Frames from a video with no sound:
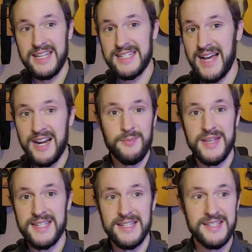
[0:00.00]
It's not a
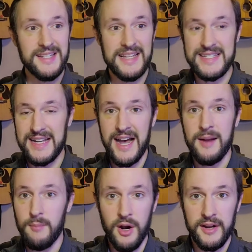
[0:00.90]
business. It's
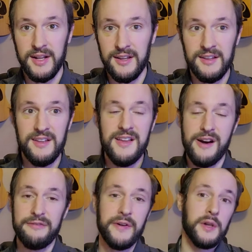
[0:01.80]
not marketing.
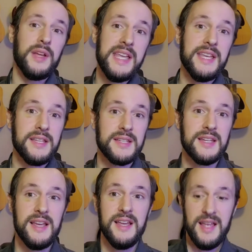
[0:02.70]
A funnel
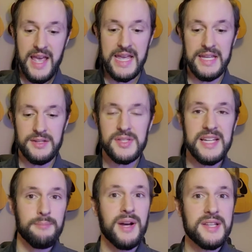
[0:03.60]
is a
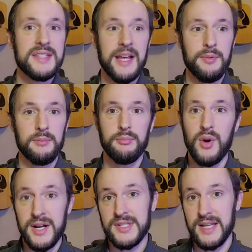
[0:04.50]
step-by-step
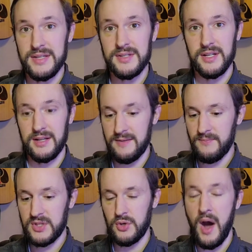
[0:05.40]
process to
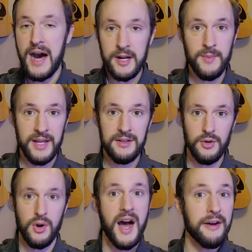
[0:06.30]

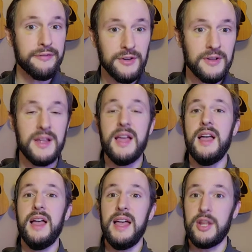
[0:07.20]
automate your offer,
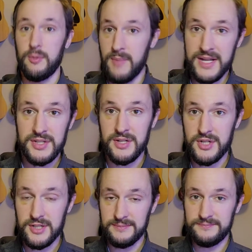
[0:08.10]
your
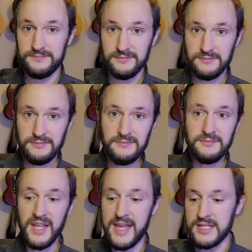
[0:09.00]
message,
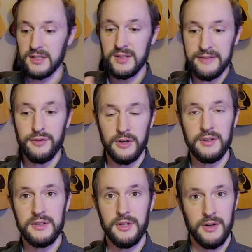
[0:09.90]
and
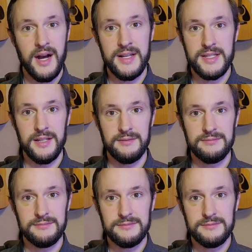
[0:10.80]
deliver your content.